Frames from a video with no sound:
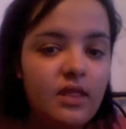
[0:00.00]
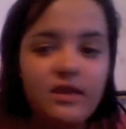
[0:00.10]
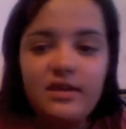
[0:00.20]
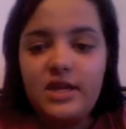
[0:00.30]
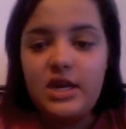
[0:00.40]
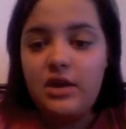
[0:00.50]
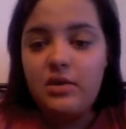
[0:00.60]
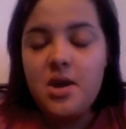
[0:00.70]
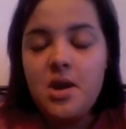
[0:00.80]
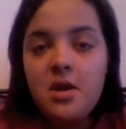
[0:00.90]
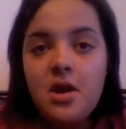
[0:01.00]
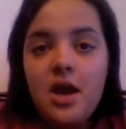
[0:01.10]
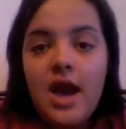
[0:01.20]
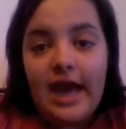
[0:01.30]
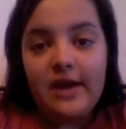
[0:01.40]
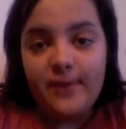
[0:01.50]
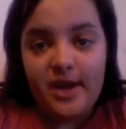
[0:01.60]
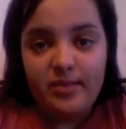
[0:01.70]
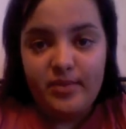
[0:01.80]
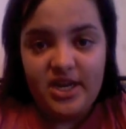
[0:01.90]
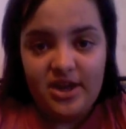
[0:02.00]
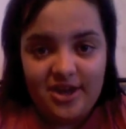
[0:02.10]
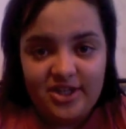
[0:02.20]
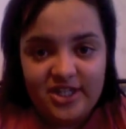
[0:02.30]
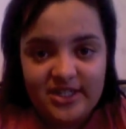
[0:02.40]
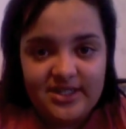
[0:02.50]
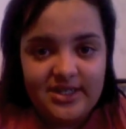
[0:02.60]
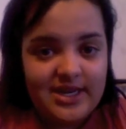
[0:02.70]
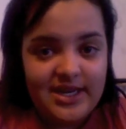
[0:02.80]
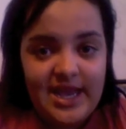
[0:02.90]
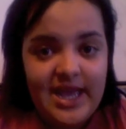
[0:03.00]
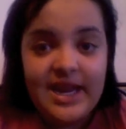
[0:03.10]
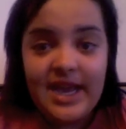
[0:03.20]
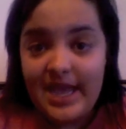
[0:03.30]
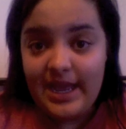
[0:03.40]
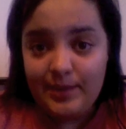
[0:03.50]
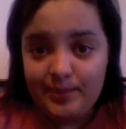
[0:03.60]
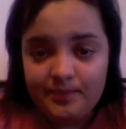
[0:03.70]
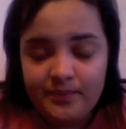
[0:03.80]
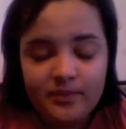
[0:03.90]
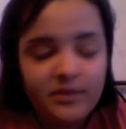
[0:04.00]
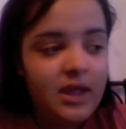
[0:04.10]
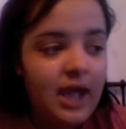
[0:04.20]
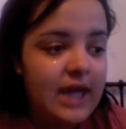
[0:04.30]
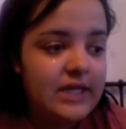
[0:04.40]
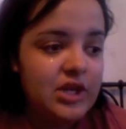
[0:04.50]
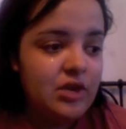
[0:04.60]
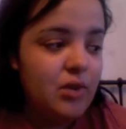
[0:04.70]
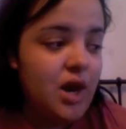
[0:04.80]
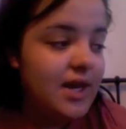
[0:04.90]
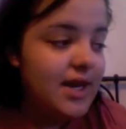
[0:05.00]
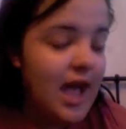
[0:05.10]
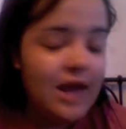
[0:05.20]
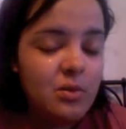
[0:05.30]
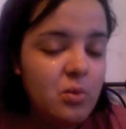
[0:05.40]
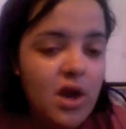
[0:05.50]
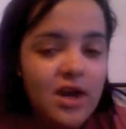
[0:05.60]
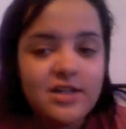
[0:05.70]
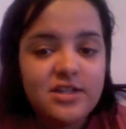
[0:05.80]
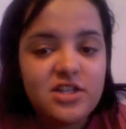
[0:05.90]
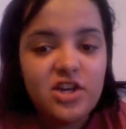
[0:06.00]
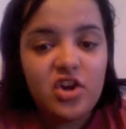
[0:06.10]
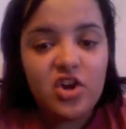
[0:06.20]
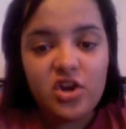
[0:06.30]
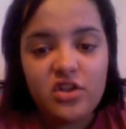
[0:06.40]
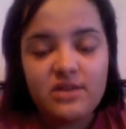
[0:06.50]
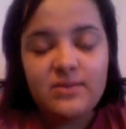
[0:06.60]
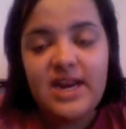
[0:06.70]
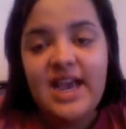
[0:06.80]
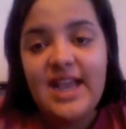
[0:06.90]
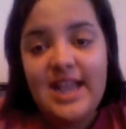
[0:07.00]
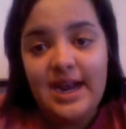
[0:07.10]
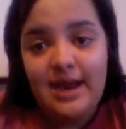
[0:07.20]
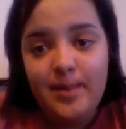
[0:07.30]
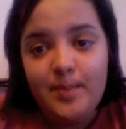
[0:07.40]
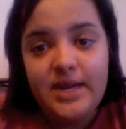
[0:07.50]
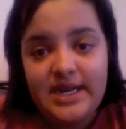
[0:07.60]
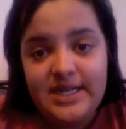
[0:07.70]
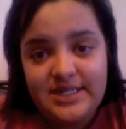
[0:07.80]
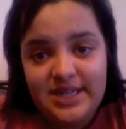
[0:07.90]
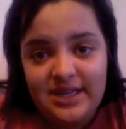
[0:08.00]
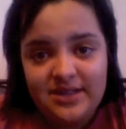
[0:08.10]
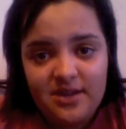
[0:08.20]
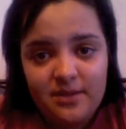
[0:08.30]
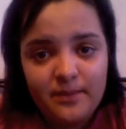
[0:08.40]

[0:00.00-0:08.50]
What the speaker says: You know, I don't want to be nauseous today, and I am. I don't want it to hurt when I get up, but it does.